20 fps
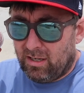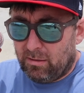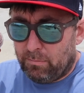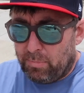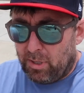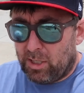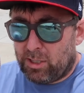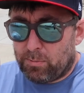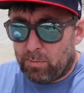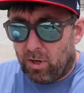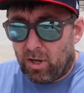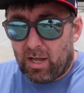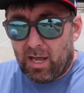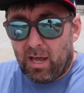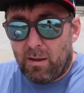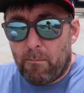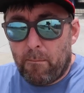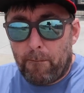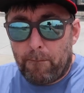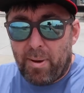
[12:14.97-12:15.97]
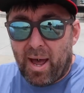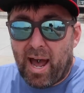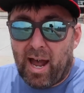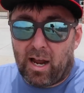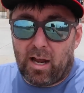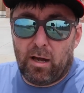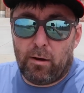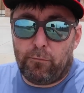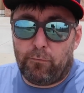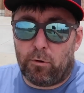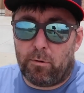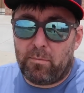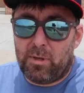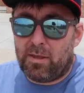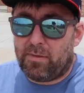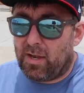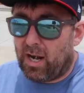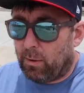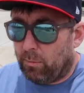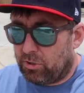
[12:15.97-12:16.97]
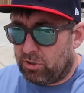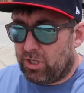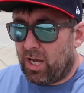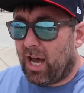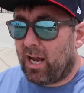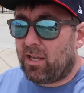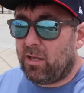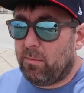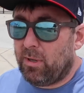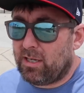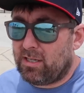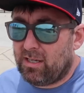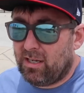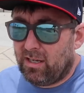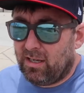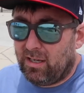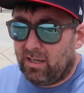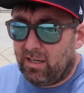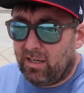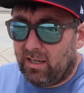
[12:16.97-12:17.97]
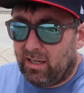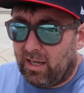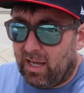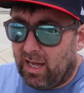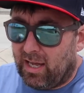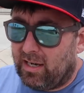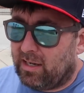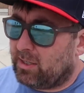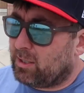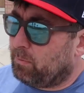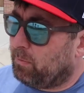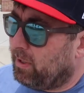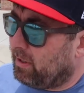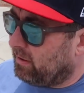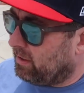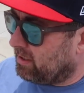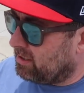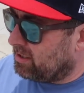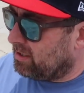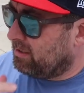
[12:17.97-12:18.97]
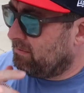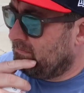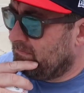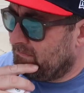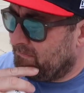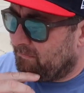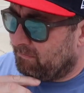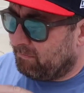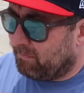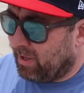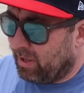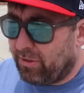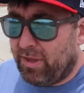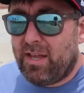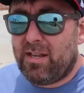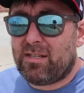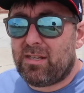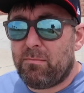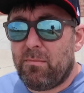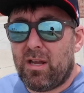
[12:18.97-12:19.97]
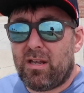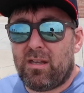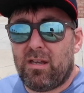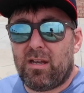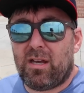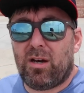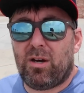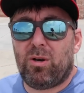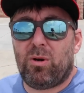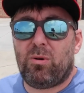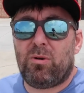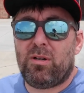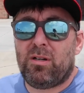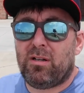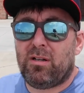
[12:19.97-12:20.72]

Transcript: baseball game back for me that I will document and experience? Hmm, things that make you go,